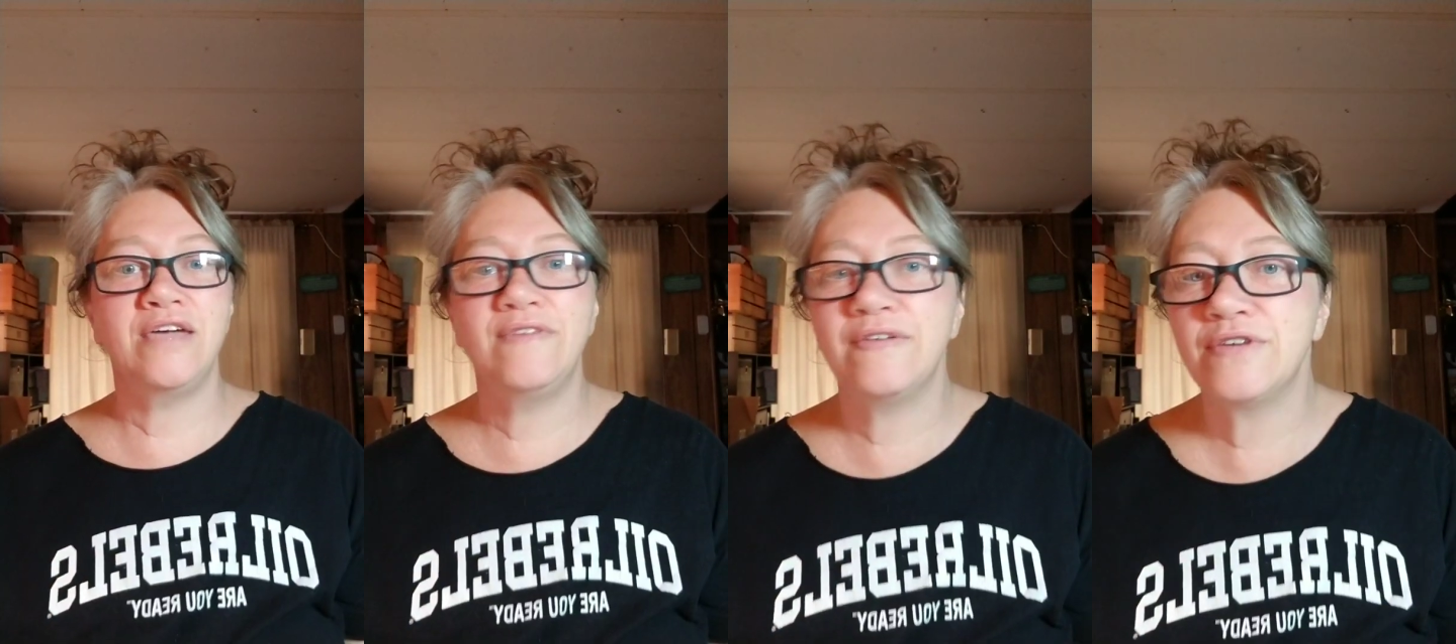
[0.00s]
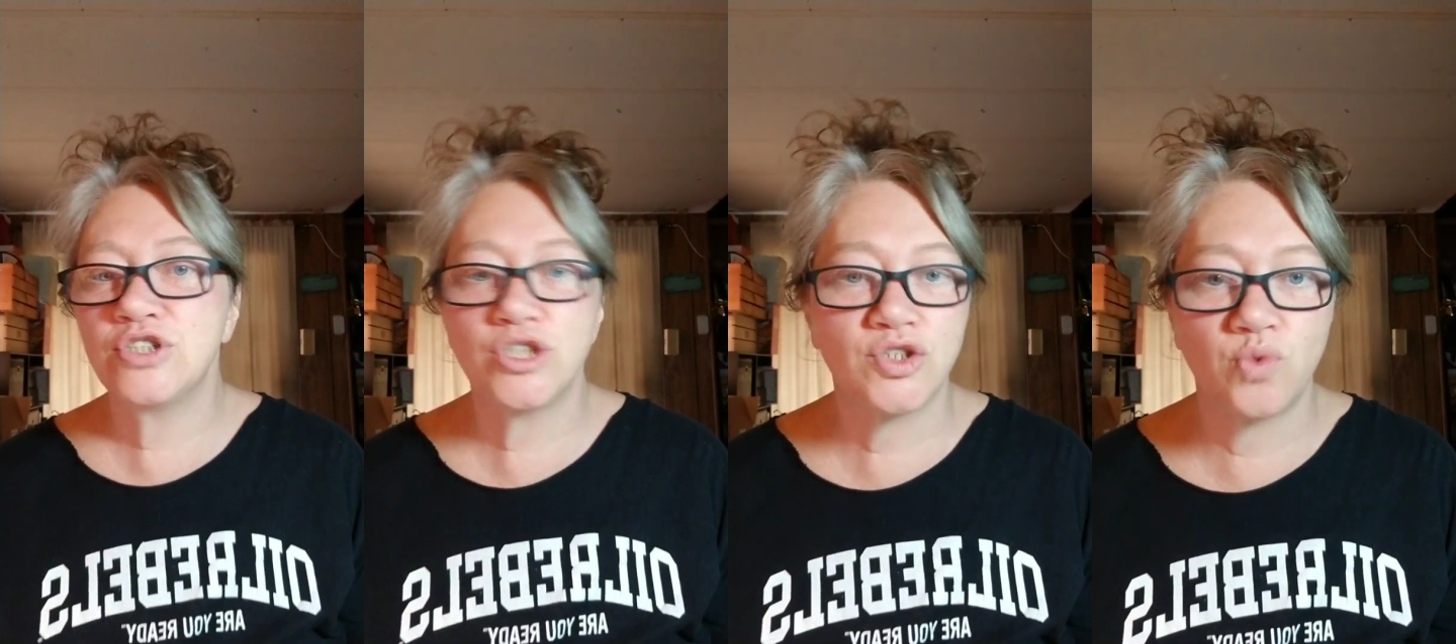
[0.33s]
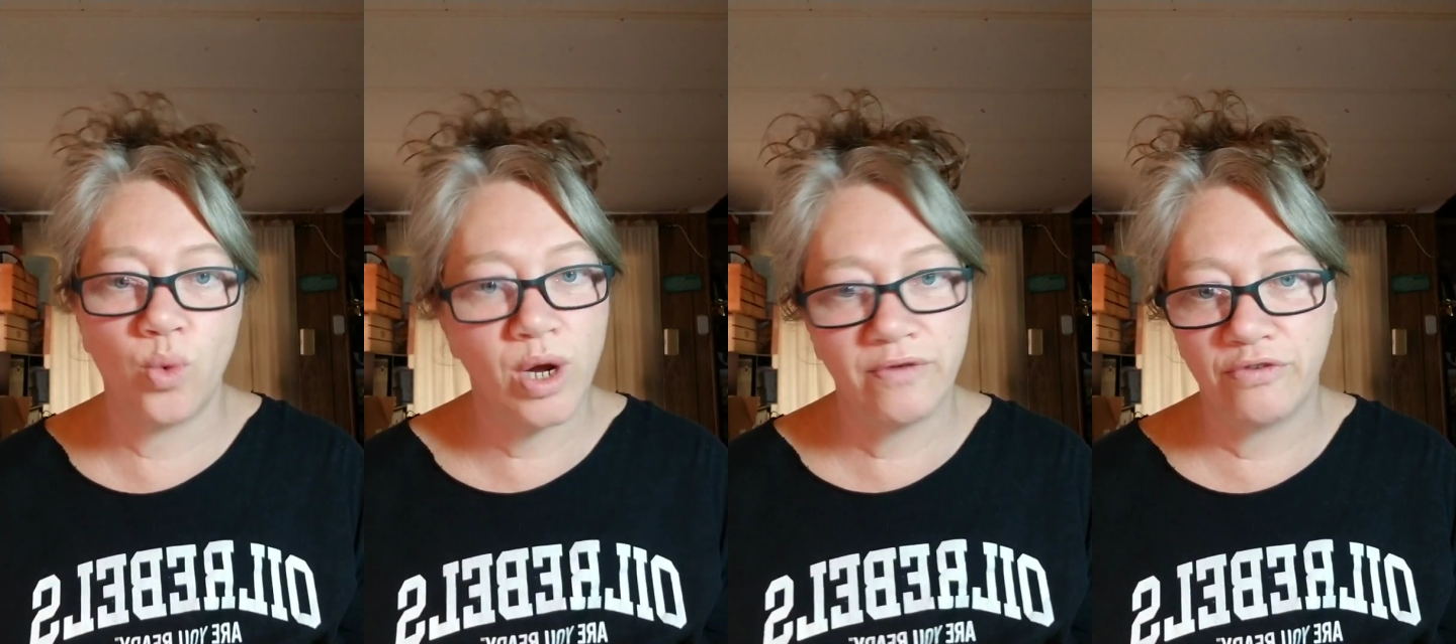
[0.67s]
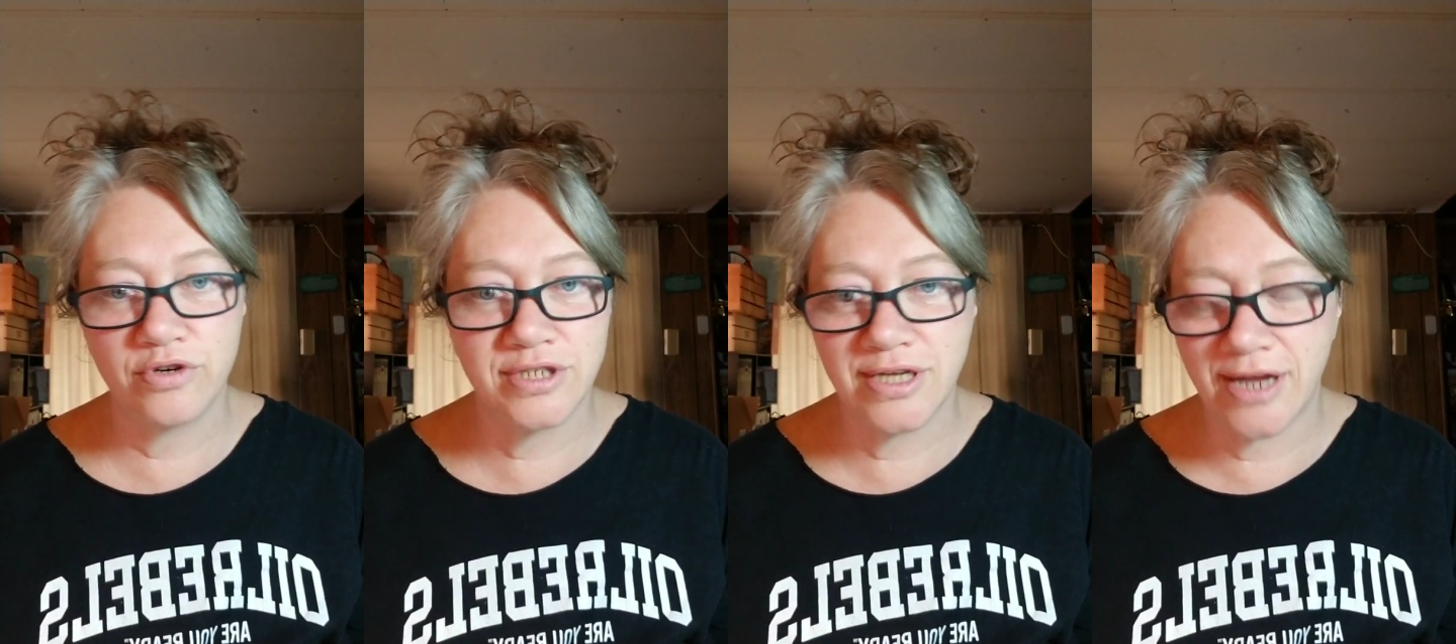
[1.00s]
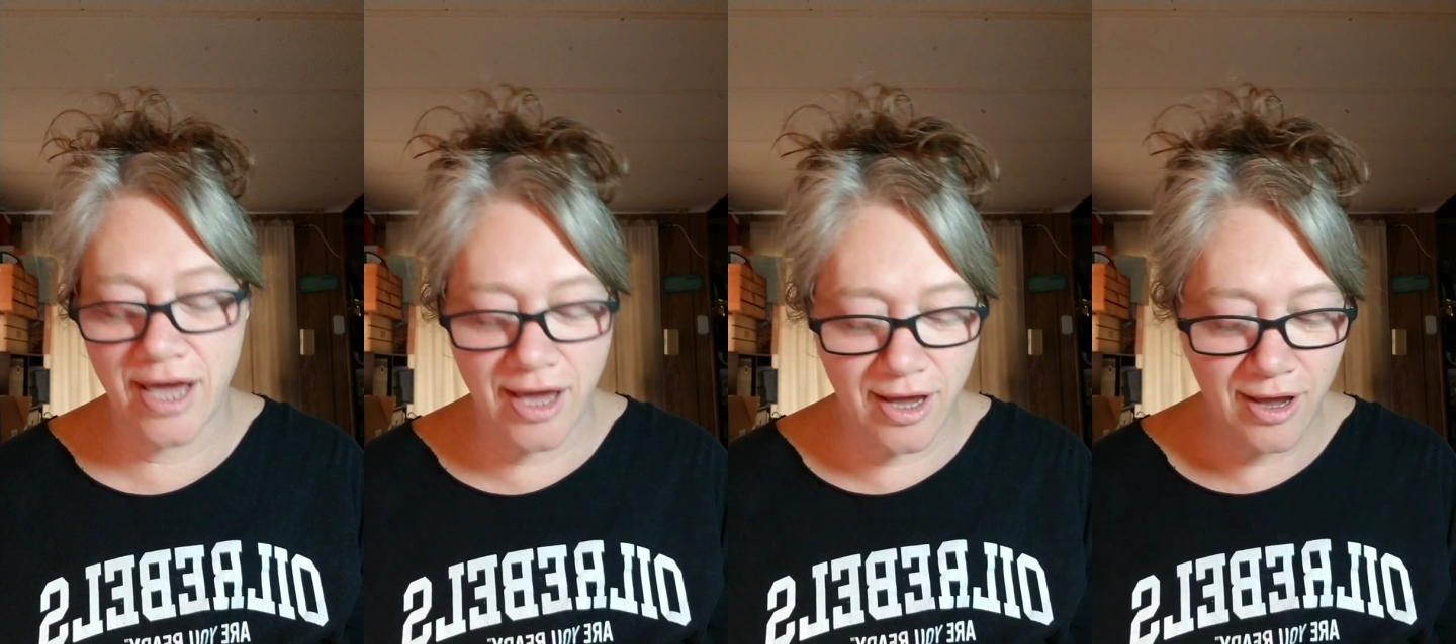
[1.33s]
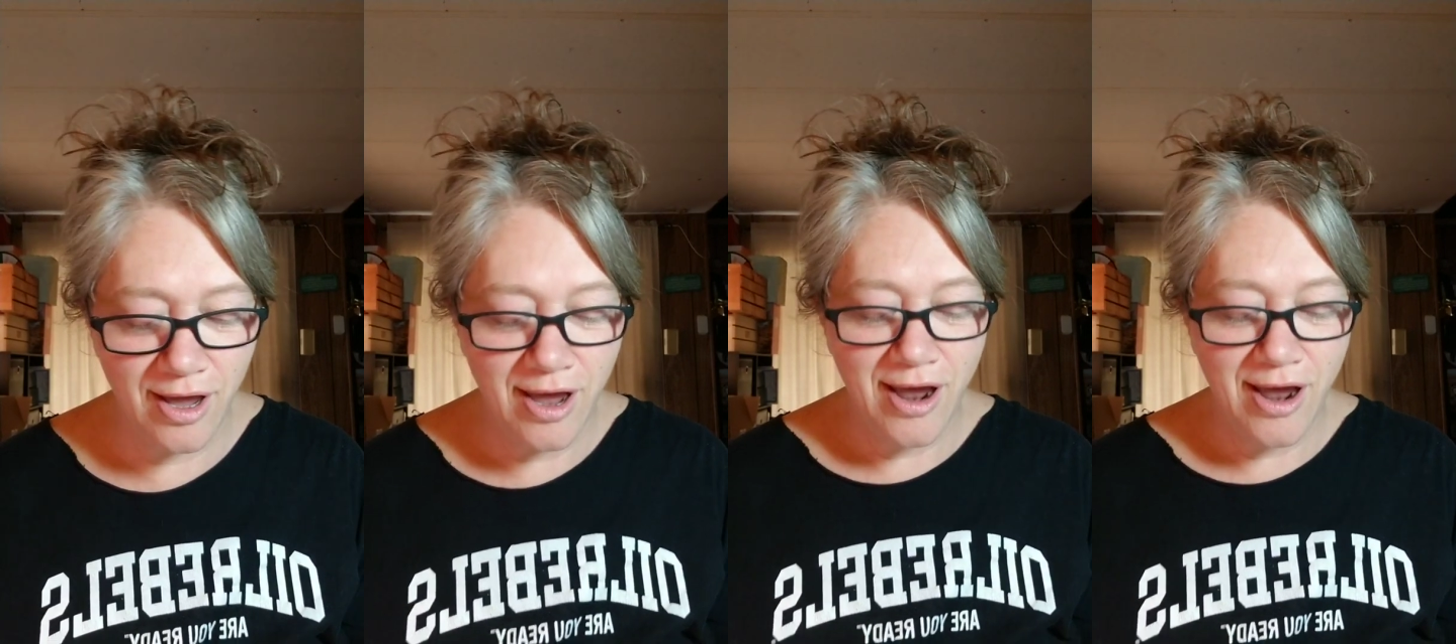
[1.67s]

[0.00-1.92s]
Even if it's just one verse a day,